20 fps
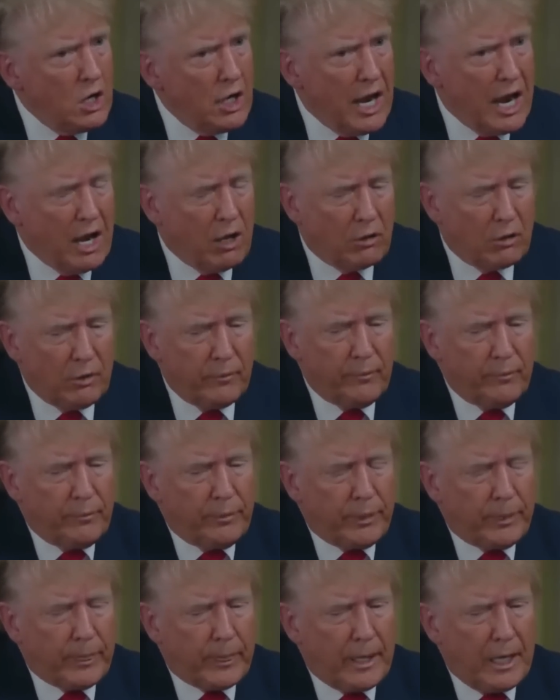Now,
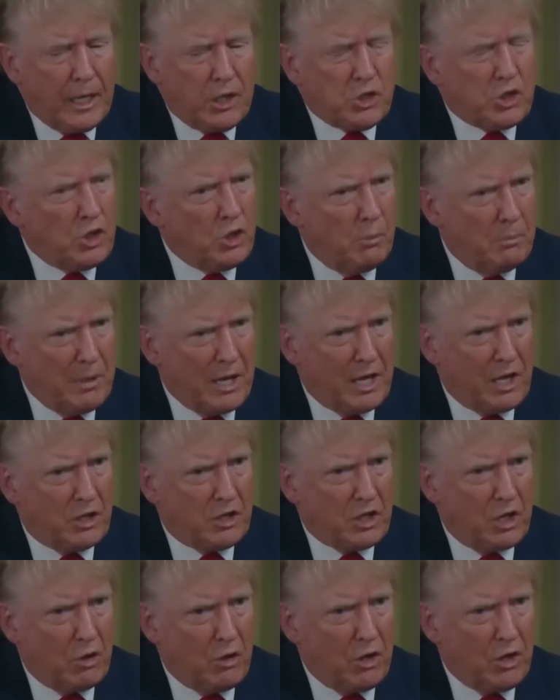it's a
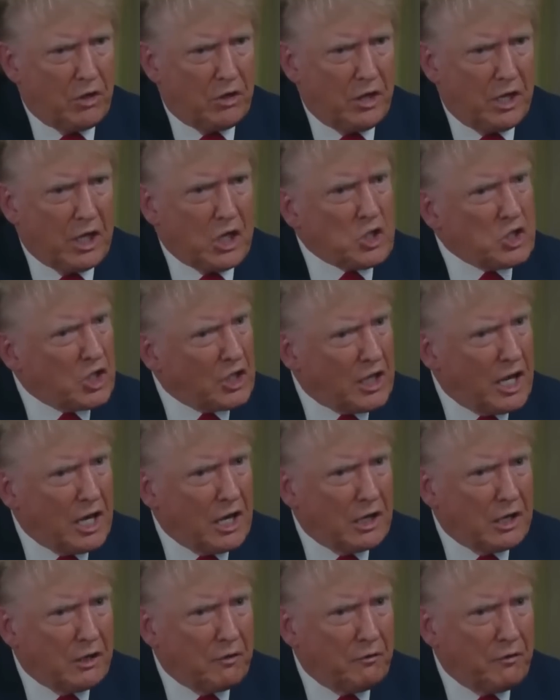humanitarian thing, it's a
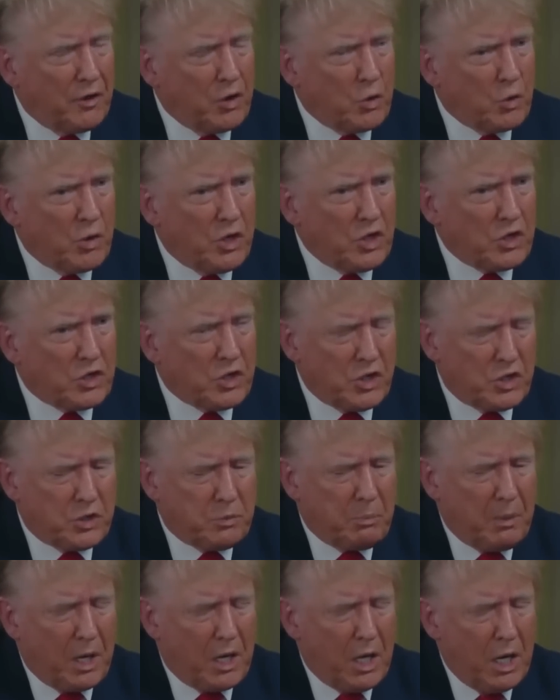lot of different
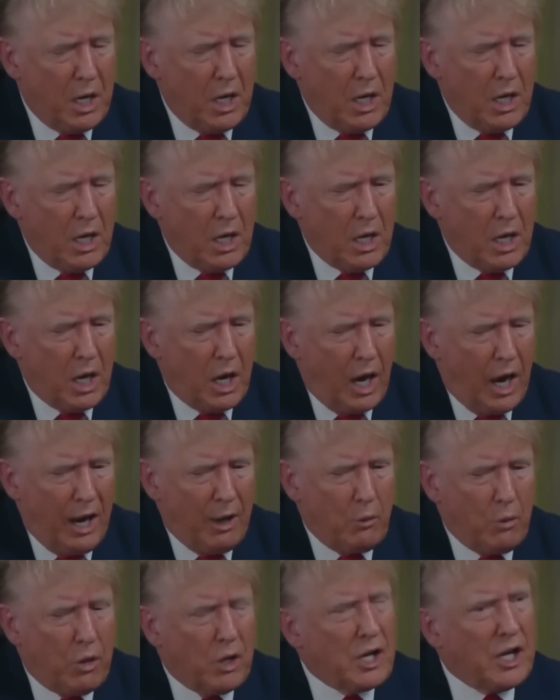reasons, but
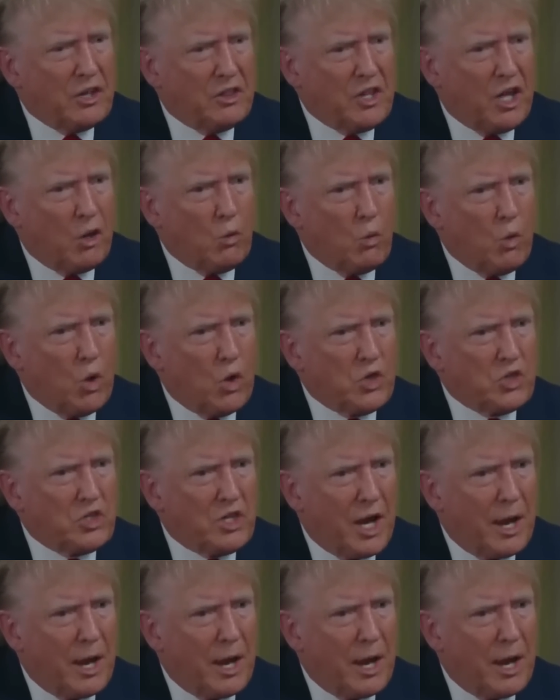I will get that war